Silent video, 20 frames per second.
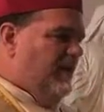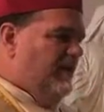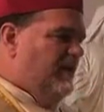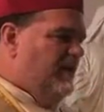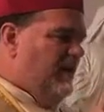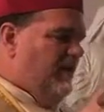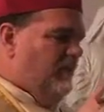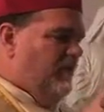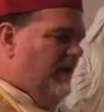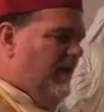
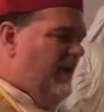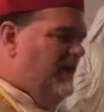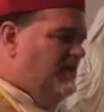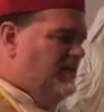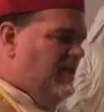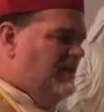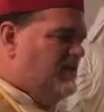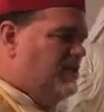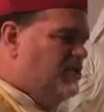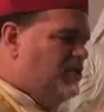wanted to bring
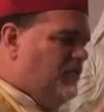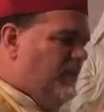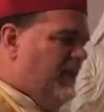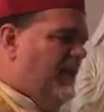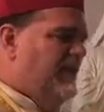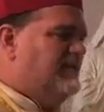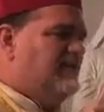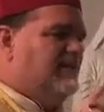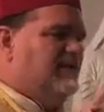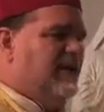Jesus
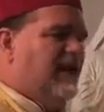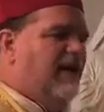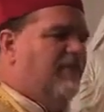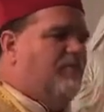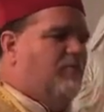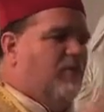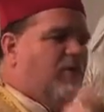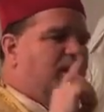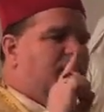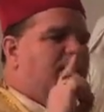Christ to
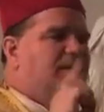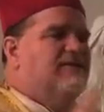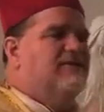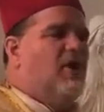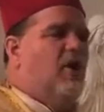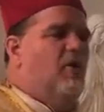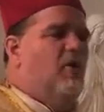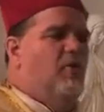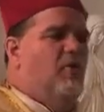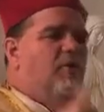death were
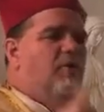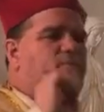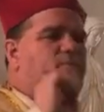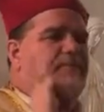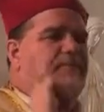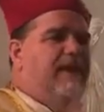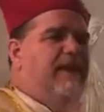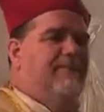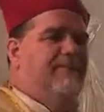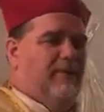his
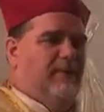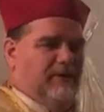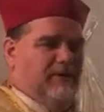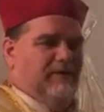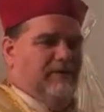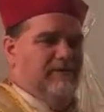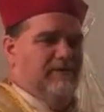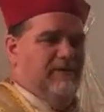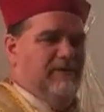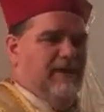own
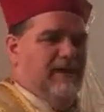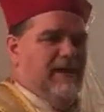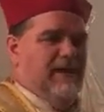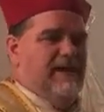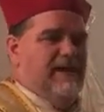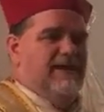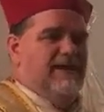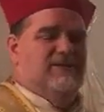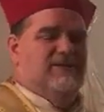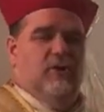people.
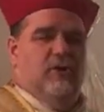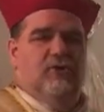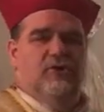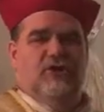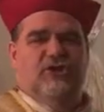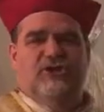His own